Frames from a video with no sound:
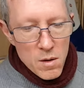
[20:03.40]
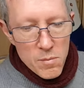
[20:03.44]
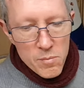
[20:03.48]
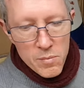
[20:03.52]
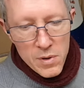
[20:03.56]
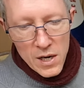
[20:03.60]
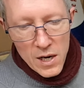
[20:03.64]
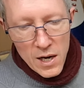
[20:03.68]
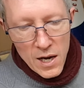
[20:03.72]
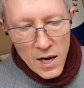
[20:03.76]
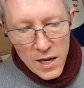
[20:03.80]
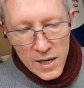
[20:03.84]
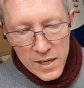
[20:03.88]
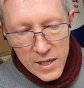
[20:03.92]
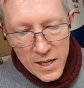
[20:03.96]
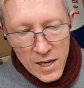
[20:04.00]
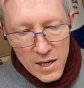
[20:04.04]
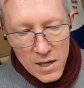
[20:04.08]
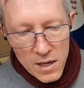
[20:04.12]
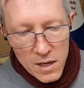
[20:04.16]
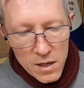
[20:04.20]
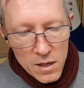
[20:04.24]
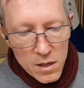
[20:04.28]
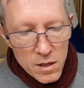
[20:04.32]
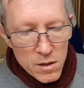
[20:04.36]
but I get
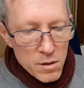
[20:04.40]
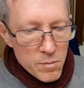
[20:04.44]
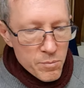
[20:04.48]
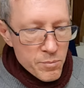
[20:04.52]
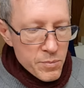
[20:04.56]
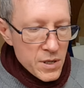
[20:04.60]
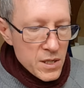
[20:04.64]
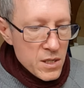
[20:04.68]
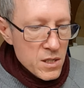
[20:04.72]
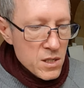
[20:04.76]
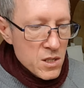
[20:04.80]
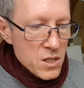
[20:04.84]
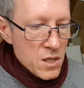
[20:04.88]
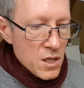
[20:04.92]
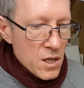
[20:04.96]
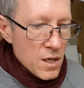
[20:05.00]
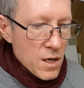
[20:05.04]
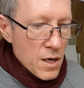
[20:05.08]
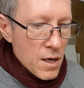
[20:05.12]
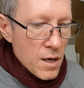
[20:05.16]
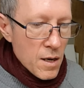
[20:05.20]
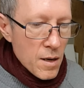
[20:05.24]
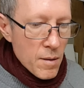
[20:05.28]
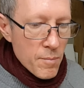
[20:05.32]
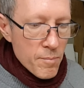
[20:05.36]
a little bit,
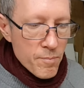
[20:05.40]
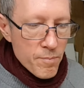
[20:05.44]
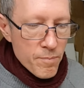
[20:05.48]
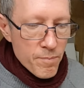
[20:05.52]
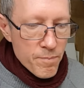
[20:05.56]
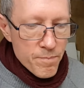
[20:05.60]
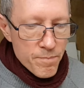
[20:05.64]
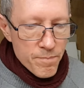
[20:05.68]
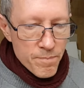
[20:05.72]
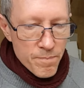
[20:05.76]
I